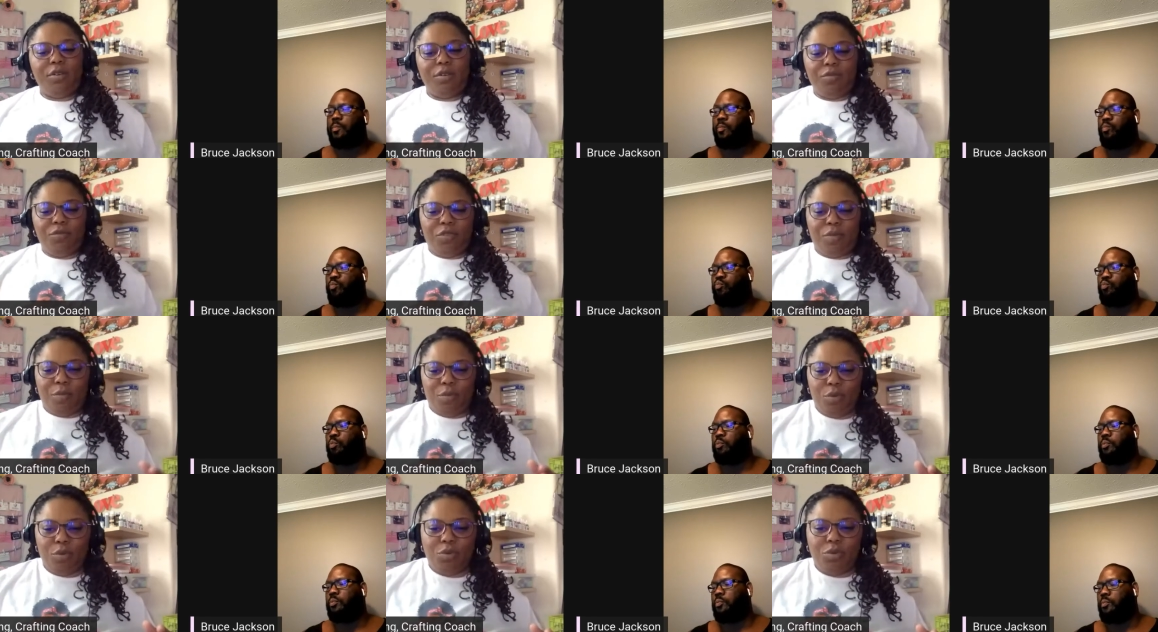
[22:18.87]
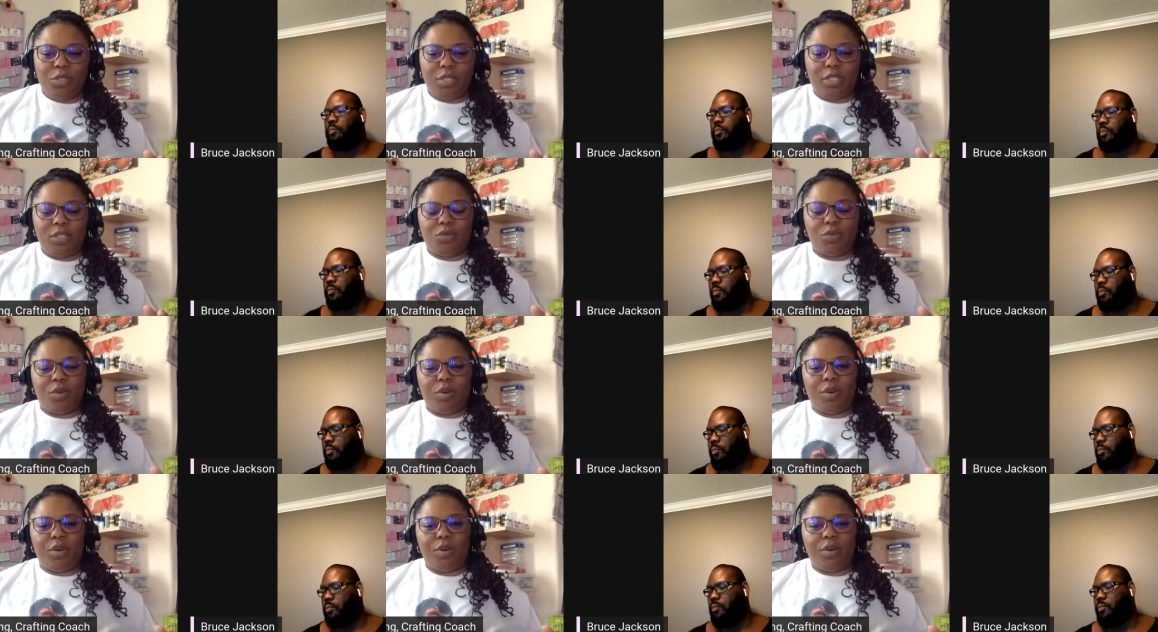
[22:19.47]
Speaker 1: from Bruce, that's
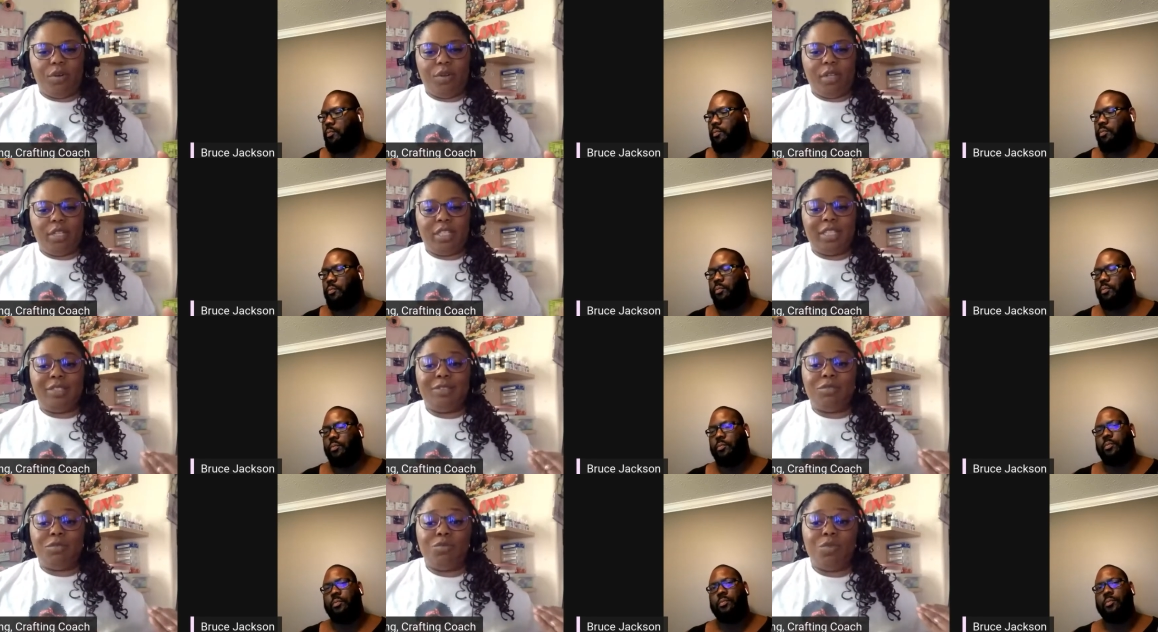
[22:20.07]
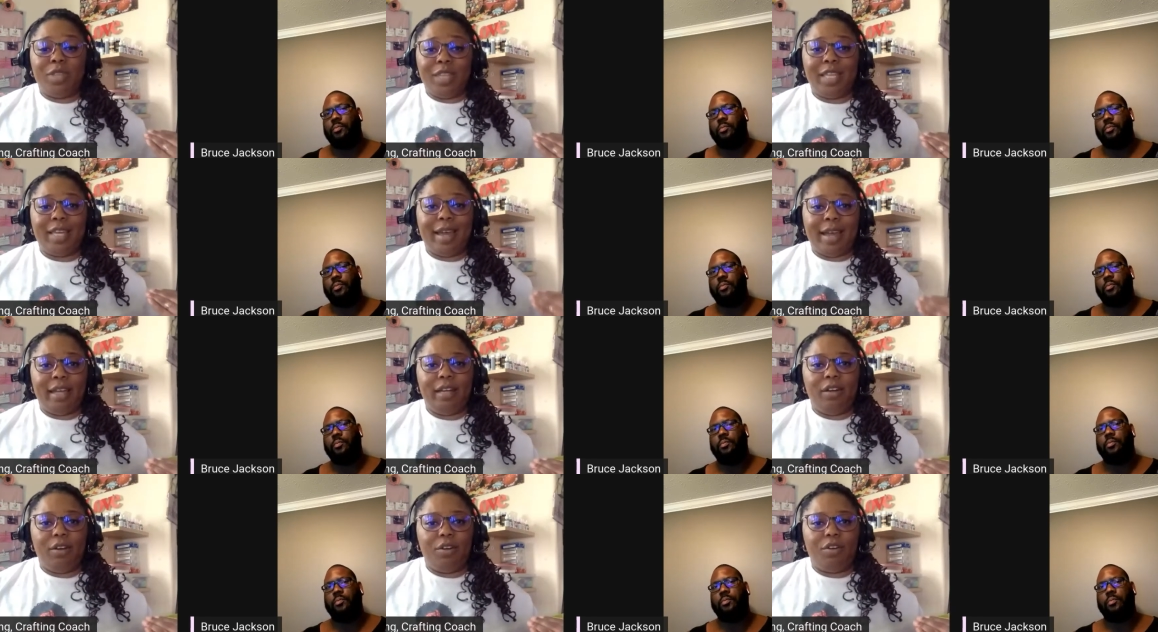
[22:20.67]
where that's one thing
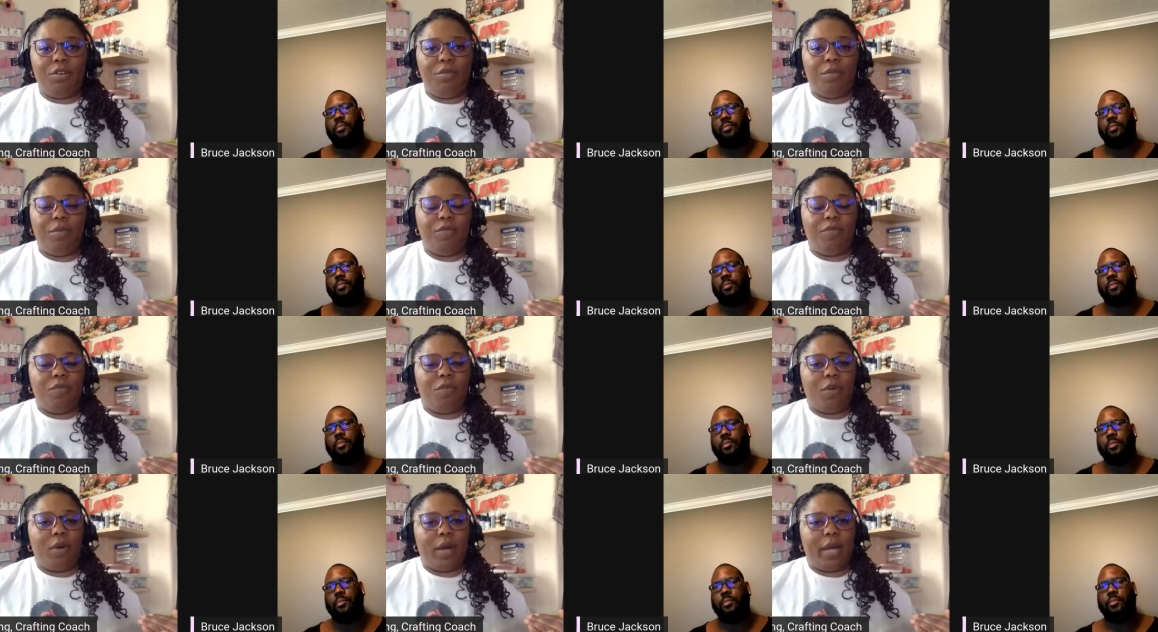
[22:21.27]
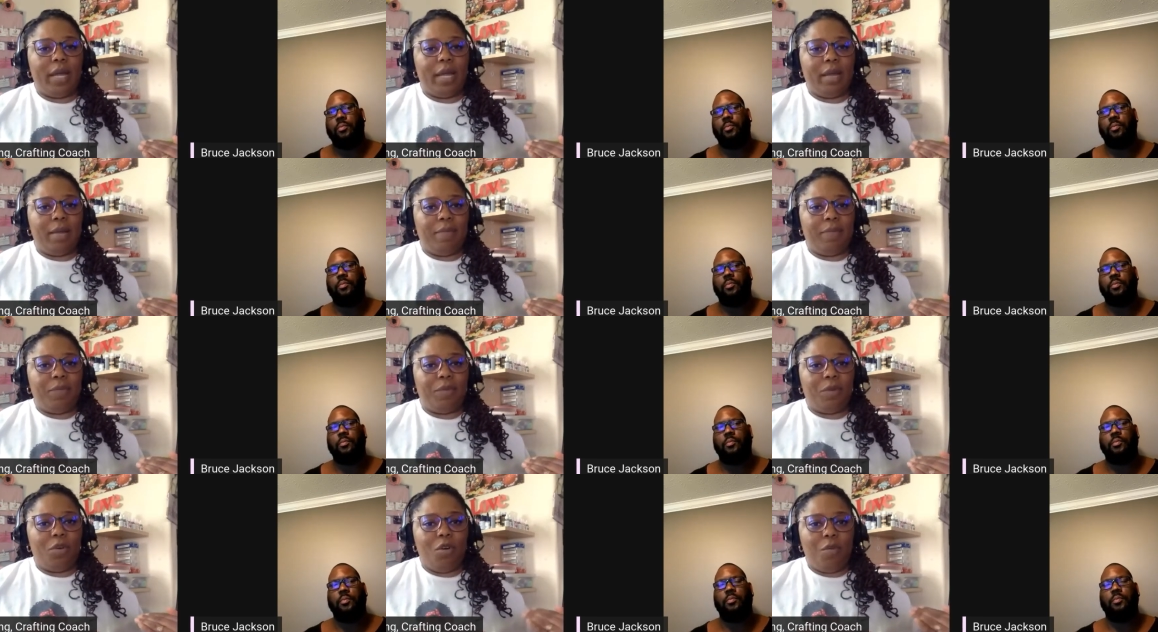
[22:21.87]
I learned before I um,
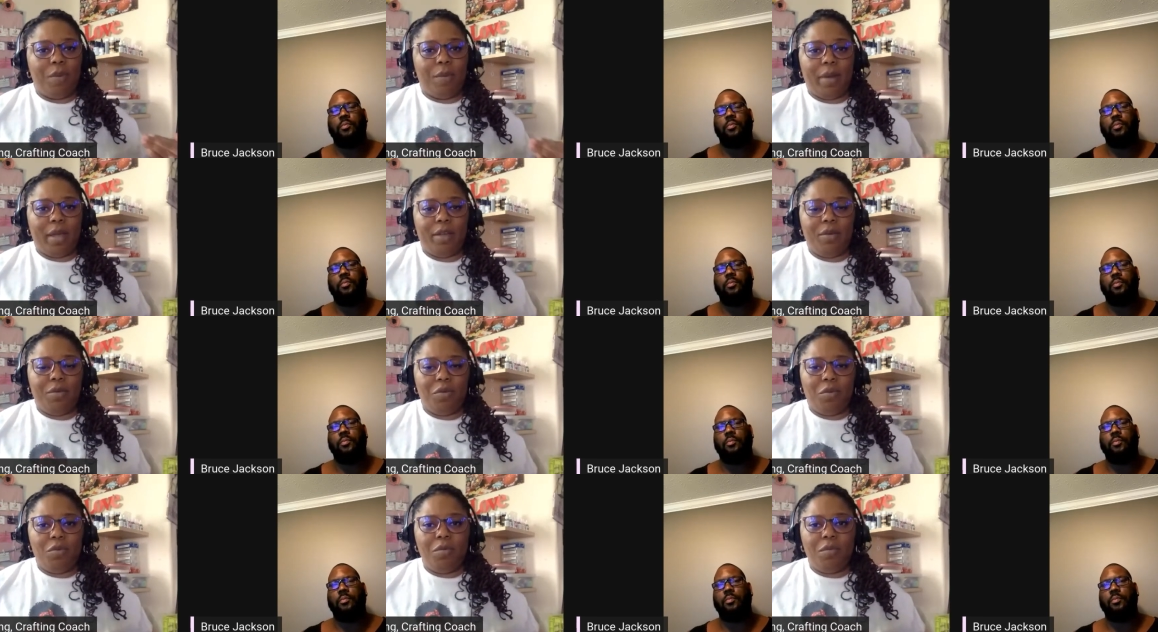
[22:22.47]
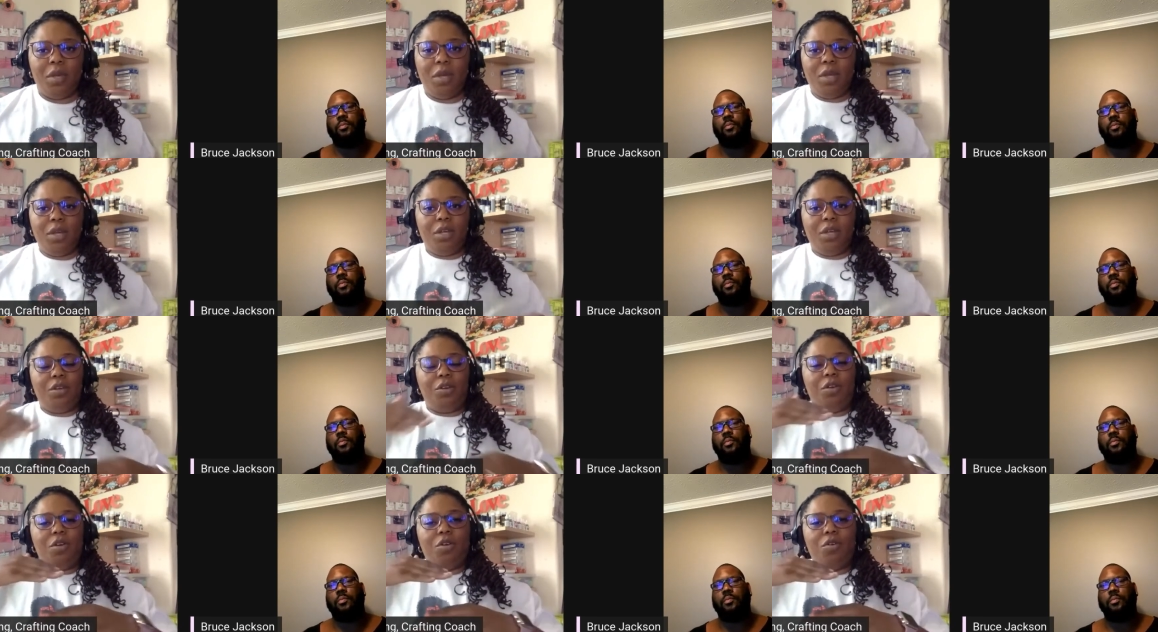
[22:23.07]
opened my group,
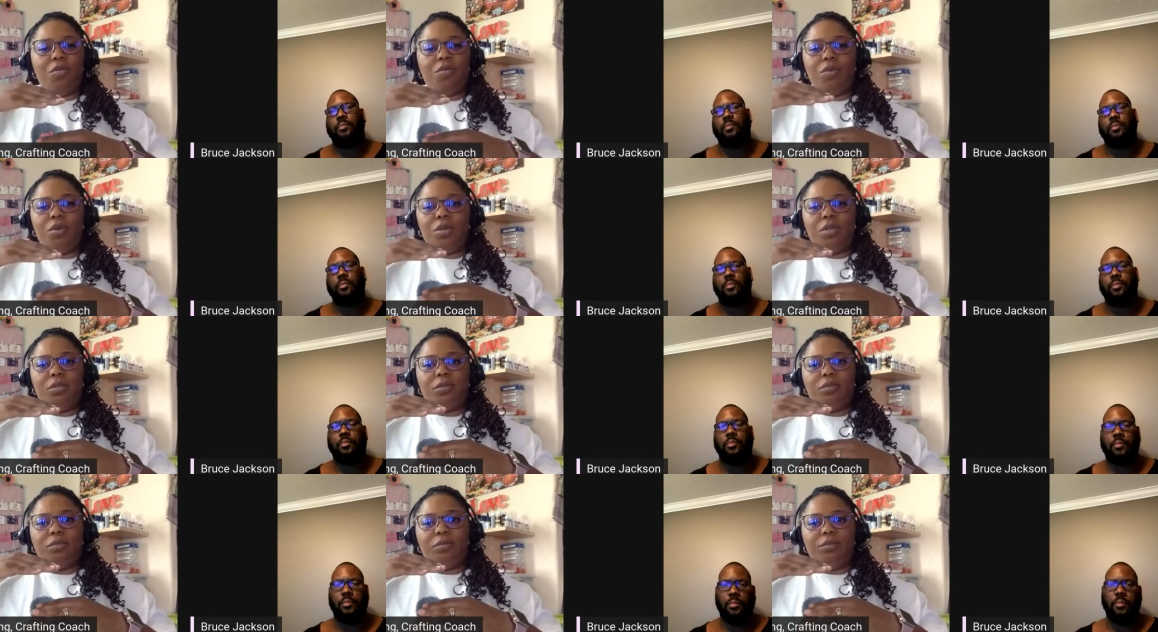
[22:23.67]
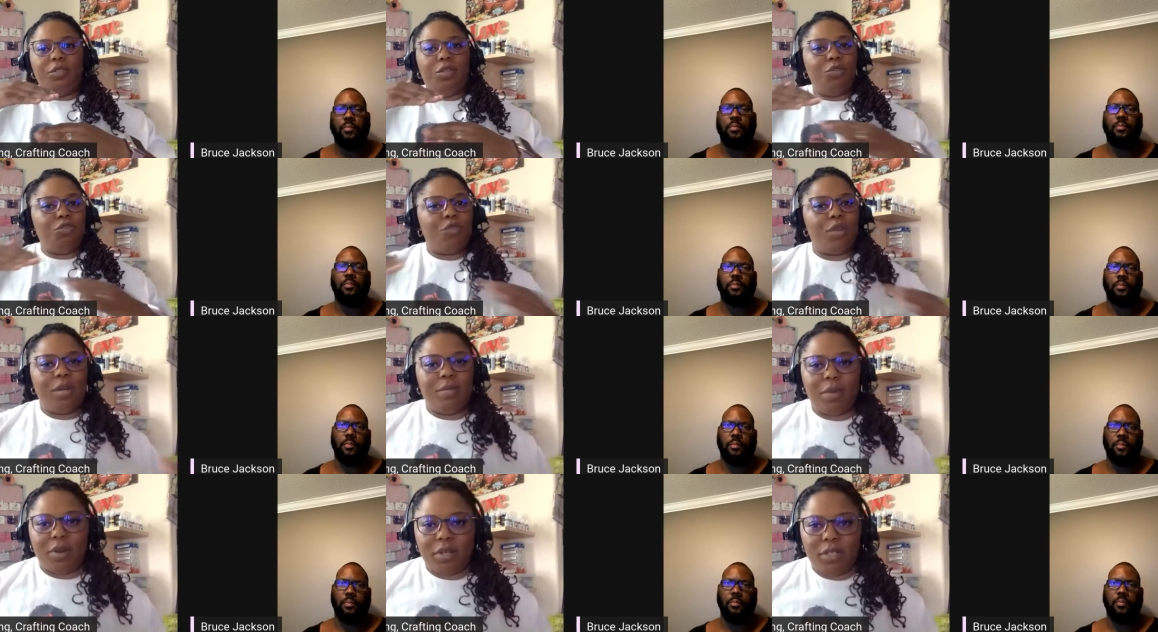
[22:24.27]
you know, no
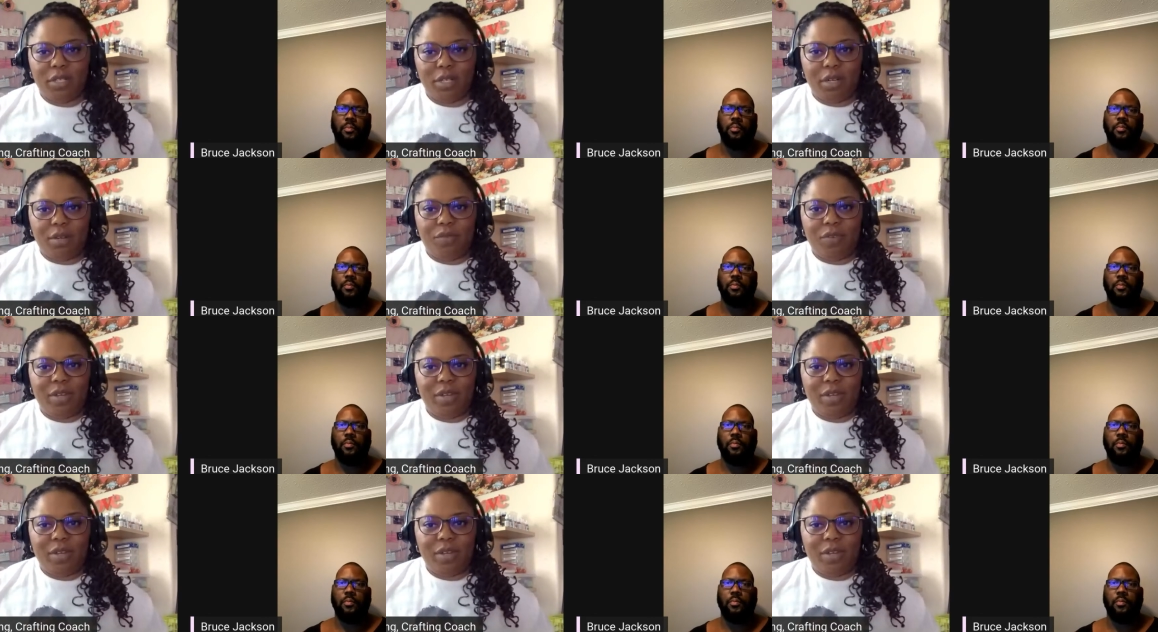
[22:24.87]
trademark stuff.